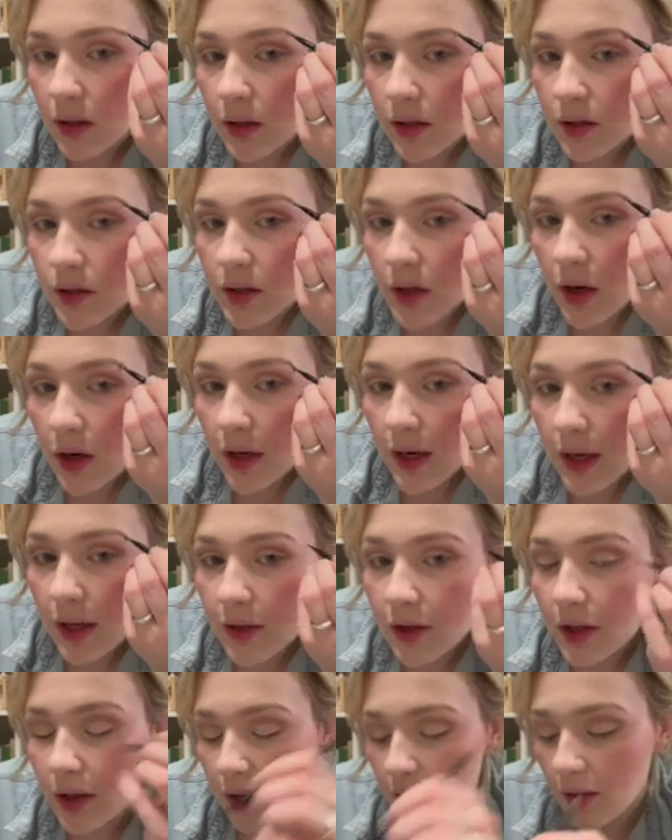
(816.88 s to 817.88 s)
Starting
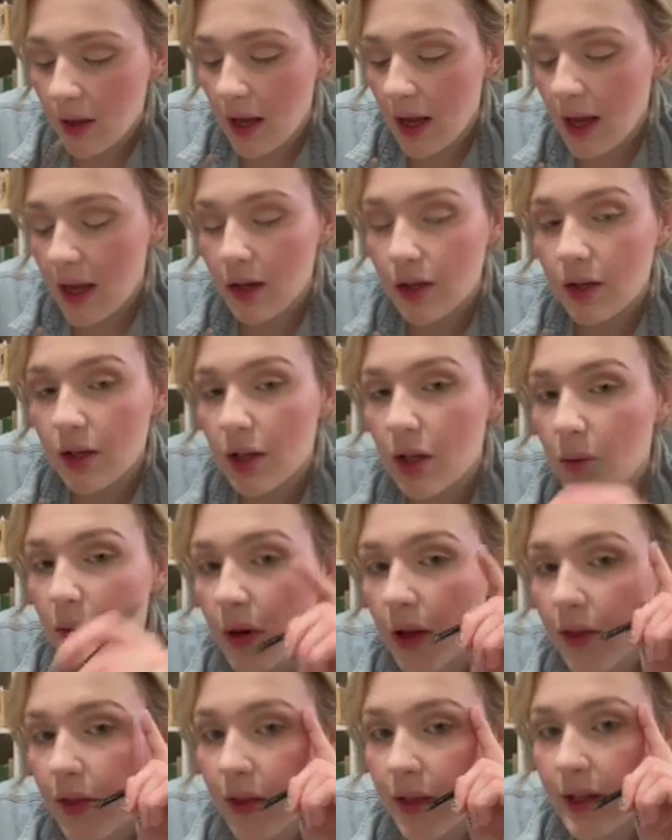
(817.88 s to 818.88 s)
at the end, you
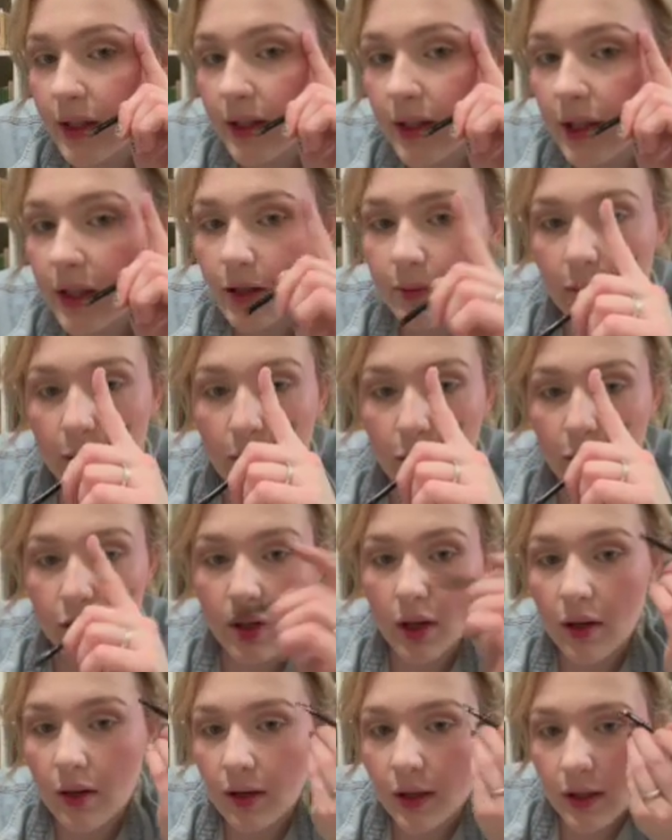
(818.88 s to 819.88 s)
want this side to be more
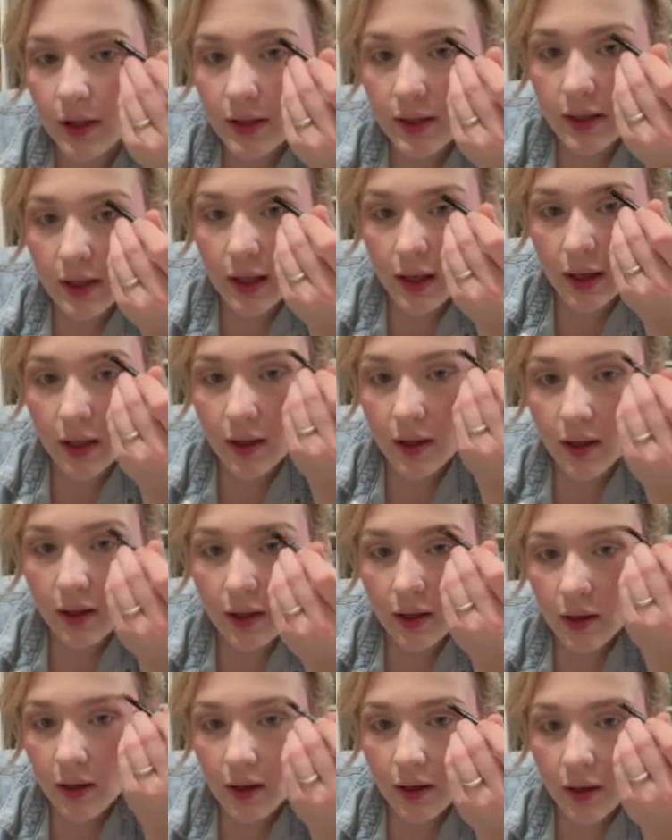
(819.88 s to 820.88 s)
dark than this side.
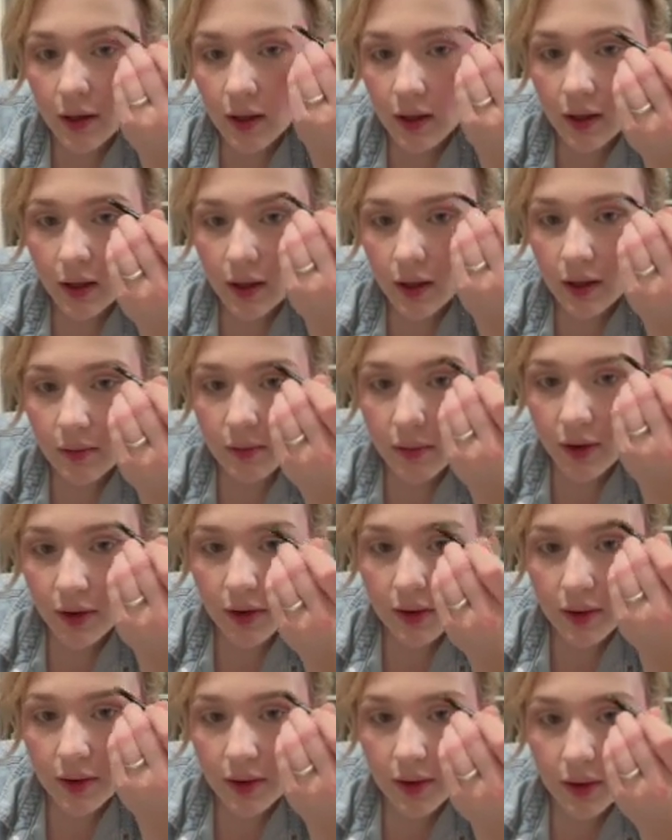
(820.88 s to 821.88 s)
Come
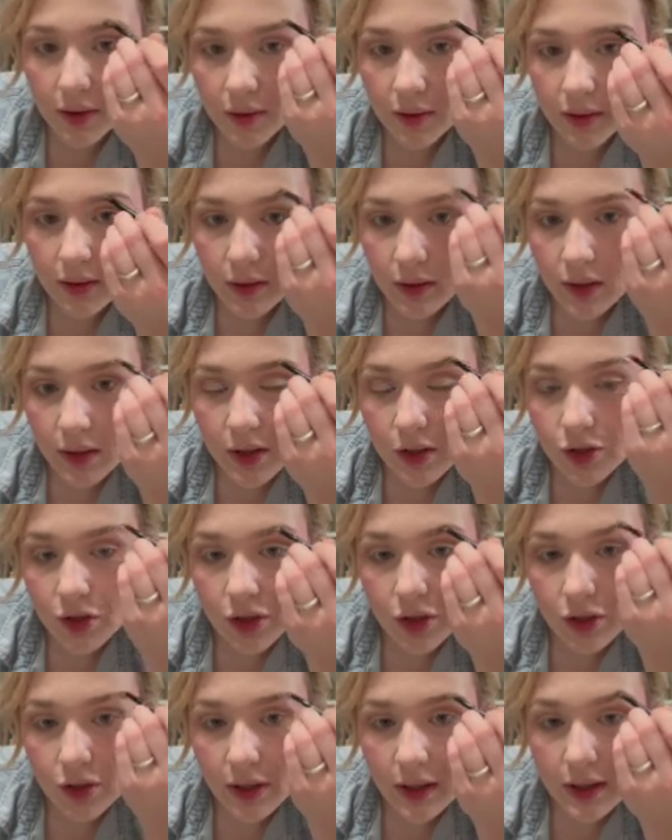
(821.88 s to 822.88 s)
through.
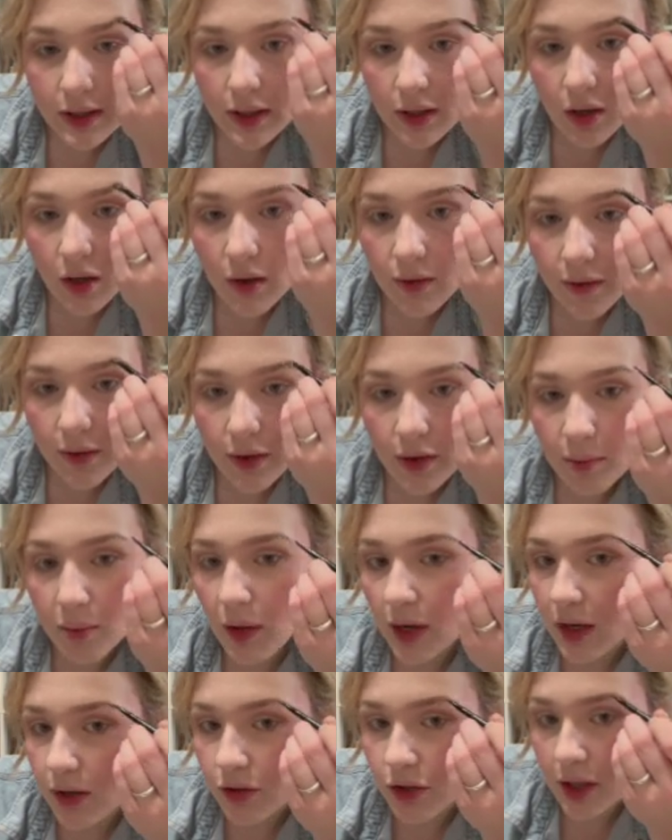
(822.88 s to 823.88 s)
Just tracing over the
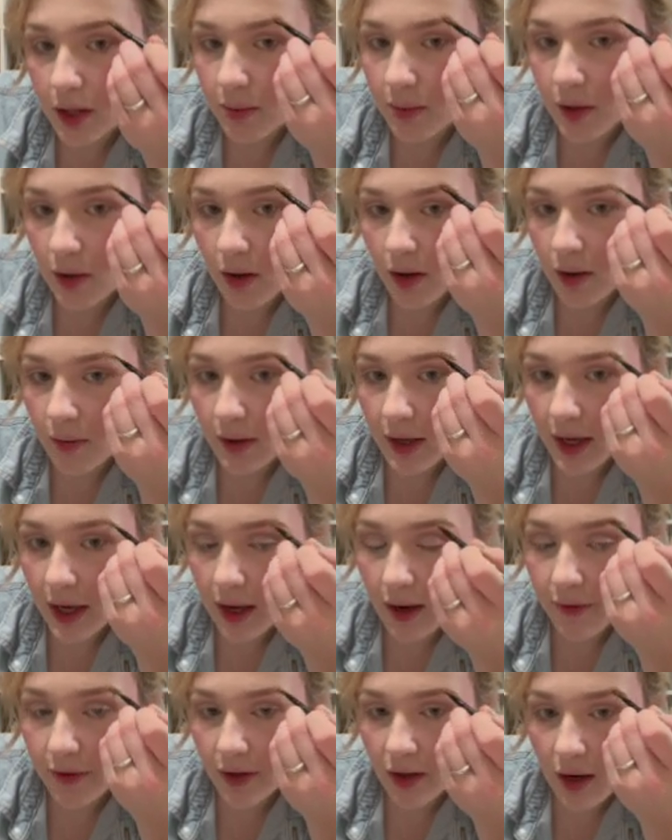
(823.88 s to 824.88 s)
brow shape you already
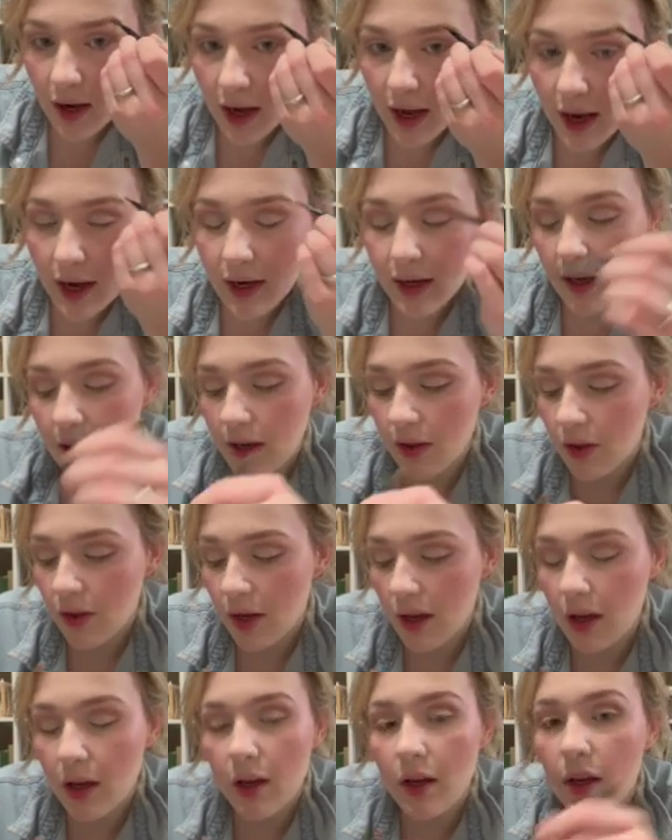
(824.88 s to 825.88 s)
have. You're not adding
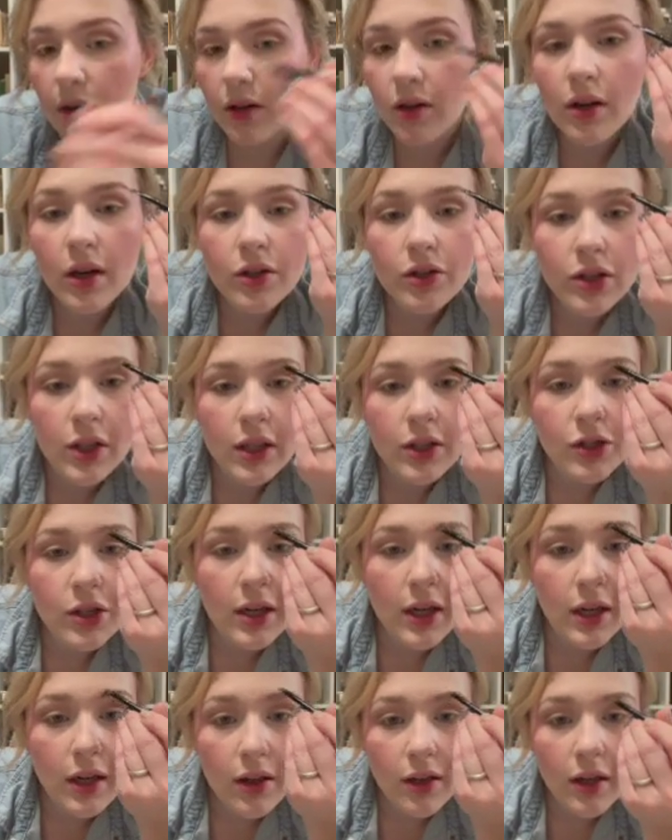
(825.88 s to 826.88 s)
anything, you're not changing
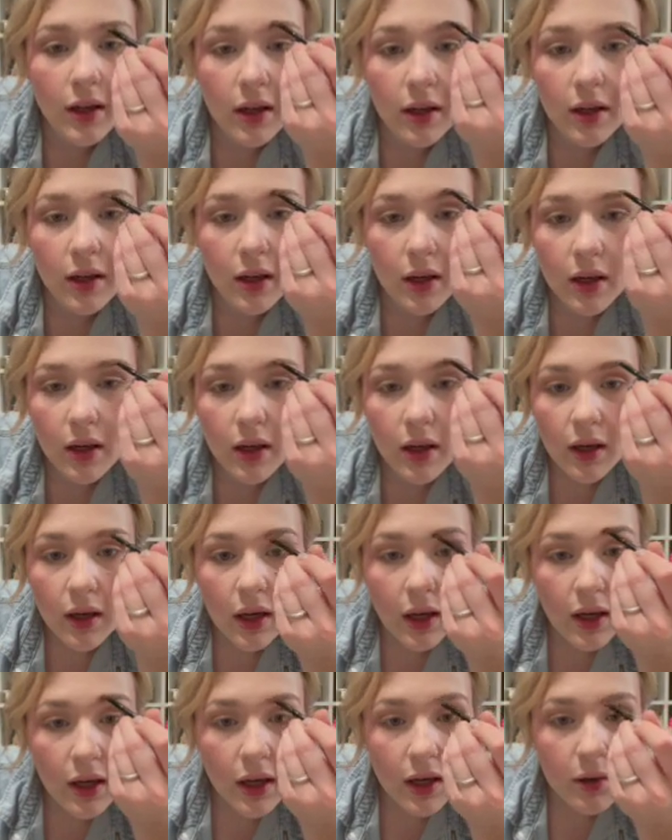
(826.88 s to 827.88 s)
anything.
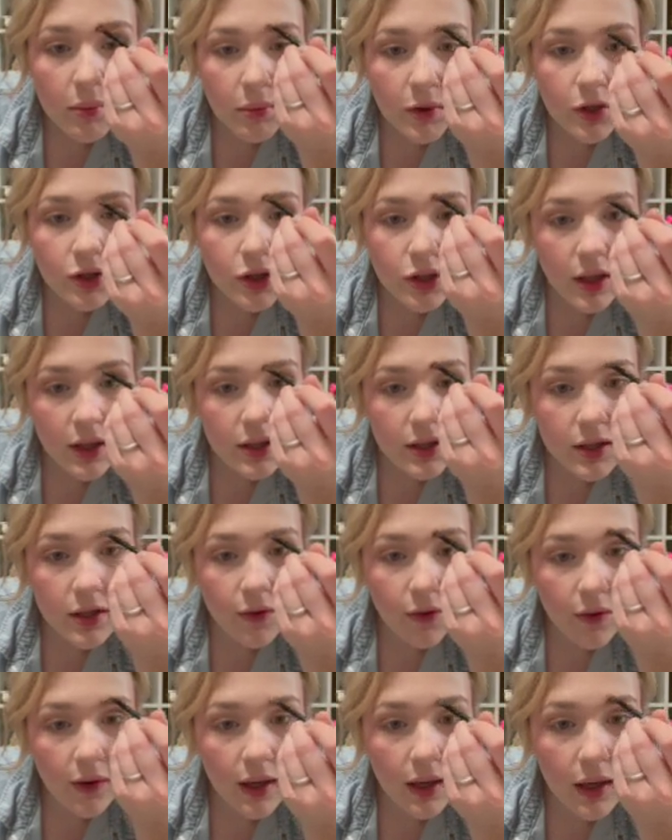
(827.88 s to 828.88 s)
Again, we're just
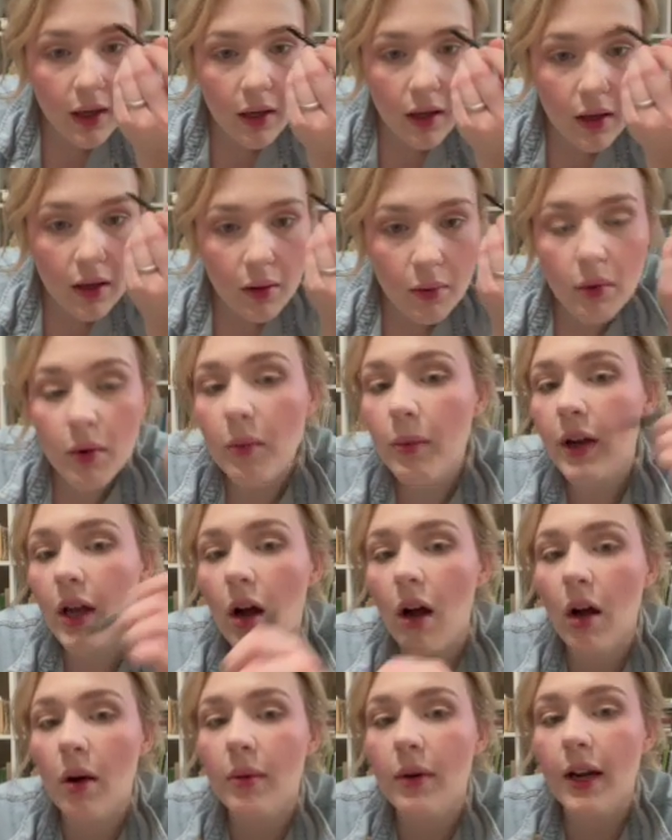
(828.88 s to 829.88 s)
defining what we
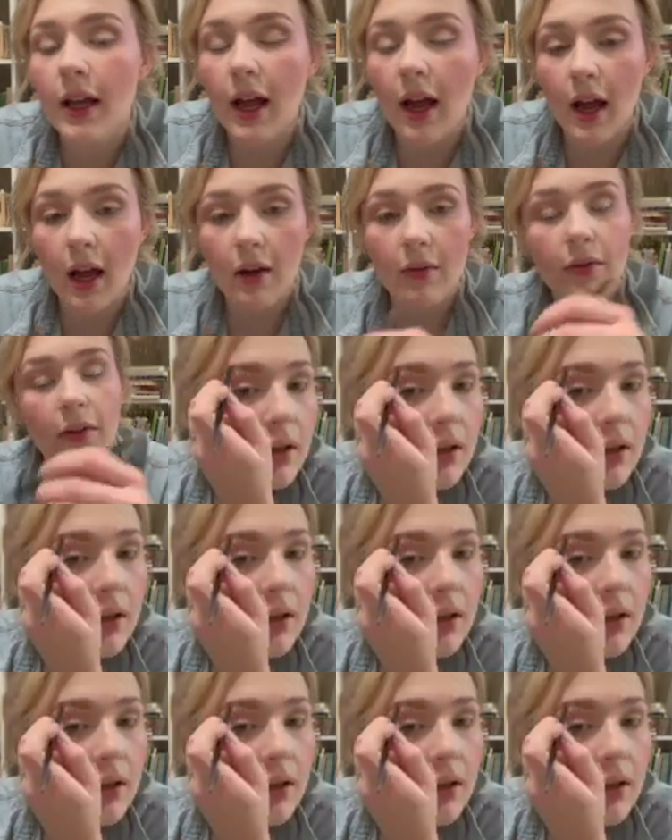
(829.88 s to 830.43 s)
already have.